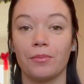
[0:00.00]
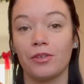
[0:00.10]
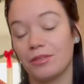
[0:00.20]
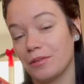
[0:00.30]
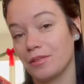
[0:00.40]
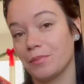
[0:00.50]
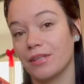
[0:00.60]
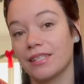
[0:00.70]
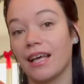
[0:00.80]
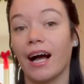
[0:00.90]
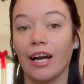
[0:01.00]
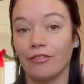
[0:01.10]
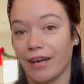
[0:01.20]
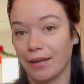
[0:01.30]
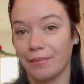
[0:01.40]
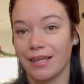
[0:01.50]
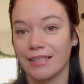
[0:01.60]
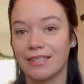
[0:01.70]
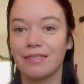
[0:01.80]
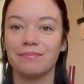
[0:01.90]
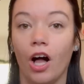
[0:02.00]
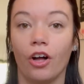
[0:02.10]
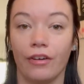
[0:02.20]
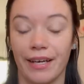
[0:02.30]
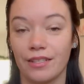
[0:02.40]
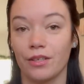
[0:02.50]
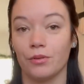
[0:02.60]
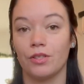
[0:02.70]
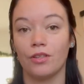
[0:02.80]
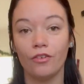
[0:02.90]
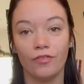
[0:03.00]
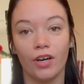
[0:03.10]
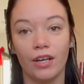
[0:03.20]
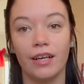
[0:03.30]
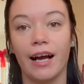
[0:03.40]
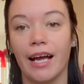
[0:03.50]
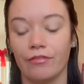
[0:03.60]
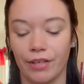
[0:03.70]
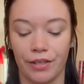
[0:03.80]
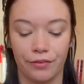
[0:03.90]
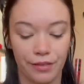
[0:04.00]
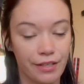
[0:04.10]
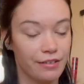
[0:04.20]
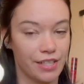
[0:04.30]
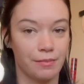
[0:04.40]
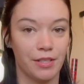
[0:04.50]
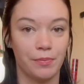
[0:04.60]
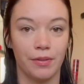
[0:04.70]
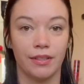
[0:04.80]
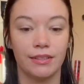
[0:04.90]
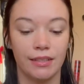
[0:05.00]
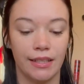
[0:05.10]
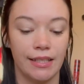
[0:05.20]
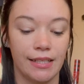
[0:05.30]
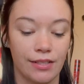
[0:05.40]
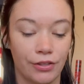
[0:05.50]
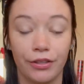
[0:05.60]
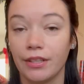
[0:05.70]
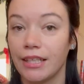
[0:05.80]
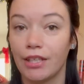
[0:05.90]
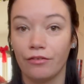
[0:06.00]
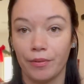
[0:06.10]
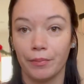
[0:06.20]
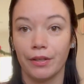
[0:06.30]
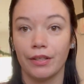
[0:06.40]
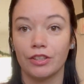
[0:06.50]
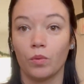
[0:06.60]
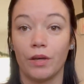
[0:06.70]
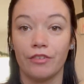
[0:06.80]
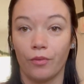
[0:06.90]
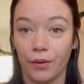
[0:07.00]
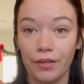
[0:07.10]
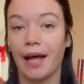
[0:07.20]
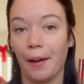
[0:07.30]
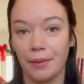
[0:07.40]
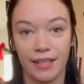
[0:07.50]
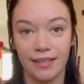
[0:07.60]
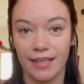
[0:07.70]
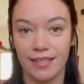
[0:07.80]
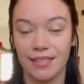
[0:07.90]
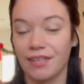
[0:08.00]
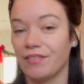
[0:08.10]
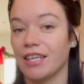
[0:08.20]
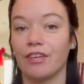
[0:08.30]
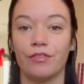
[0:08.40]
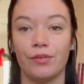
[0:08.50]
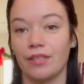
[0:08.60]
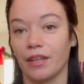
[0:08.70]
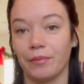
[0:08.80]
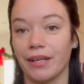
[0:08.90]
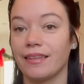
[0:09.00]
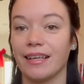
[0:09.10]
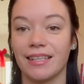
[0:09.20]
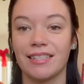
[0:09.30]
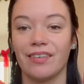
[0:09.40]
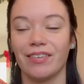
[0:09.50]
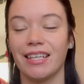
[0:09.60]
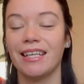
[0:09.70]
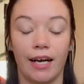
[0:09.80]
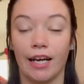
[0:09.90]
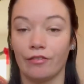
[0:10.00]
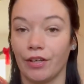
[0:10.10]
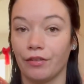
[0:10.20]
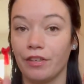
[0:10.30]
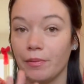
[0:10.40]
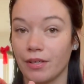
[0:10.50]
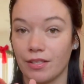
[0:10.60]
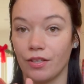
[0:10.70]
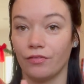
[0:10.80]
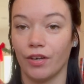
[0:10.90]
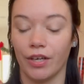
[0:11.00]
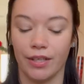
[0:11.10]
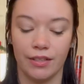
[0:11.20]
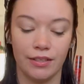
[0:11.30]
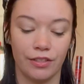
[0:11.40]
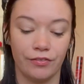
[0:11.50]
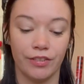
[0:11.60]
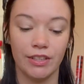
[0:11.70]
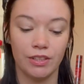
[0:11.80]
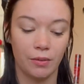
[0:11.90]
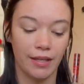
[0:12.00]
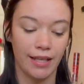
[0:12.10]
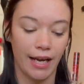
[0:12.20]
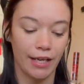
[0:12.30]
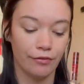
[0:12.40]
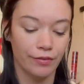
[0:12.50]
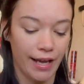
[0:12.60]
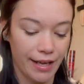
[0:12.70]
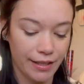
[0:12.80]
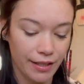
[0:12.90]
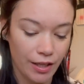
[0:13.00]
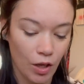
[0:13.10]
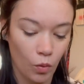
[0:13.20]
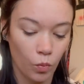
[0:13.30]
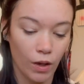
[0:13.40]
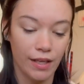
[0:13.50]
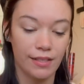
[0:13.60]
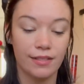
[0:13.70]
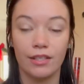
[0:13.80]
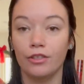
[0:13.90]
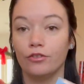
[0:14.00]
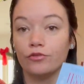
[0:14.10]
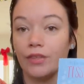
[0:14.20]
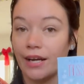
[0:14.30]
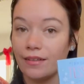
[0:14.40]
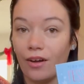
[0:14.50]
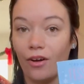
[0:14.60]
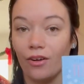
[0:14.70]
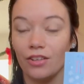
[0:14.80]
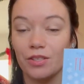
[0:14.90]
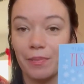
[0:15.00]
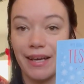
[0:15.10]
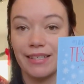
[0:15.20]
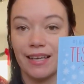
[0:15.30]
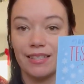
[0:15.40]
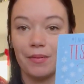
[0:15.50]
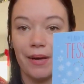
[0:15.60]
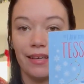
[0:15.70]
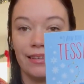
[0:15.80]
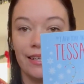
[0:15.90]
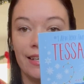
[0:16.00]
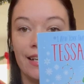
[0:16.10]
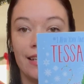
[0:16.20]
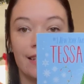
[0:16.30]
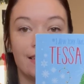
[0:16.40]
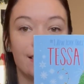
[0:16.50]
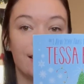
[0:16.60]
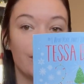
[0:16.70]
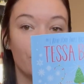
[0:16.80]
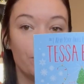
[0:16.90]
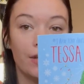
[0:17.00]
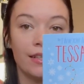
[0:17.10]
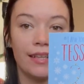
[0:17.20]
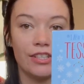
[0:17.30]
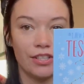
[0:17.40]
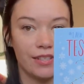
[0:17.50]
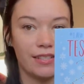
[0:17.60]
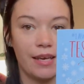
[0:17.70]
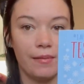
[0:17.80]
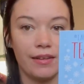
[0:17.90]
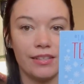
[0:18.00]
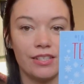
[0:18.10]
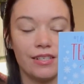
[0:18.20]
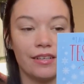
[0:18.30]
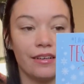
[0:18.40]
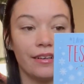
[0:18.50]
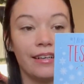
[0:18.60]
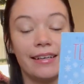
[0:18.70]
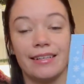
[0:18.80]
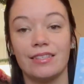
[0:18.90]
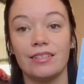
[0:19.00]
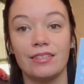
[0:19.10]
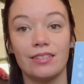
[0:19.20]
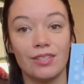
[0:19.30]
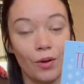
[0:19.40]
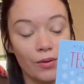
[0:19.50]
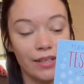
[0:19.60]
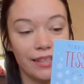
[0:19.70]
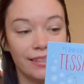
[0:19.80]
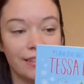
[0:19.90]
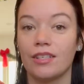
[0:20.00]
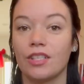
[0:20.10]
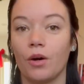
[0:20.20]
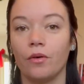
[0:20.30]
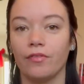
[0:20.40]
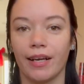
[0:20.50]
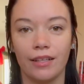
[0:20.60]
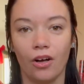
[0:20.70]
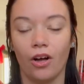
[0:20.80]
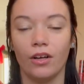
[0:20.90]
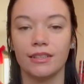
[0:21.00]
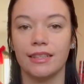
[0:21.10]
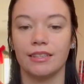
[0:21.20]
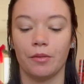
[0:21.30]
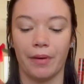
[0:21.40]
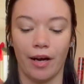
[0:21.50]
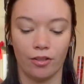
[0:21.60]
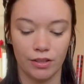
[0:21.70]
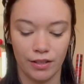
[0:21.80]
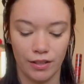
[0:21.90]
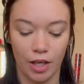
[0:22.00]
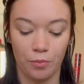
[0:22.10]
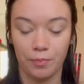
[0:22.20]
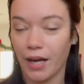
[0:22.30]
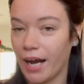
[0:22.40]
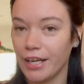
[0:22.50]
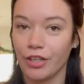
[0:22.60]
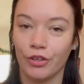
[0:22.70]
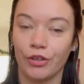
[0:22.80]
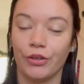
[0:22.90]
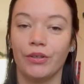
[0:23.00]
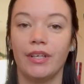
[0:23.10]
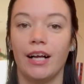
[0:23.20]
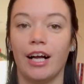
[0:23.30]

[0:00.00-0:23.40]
Christmas books that I recommend. Alright, so far I have read 3 Christmas books. It is currently November 24th. Happy late Thanksgiving if you celebrate Thanksgiving. I read 3 books so far. The first one that I read was Wreck the Halls by Tessa Bailey. This is a new book that just came out this year. It's so good. So Wreck the Halls is about a guy and a girl.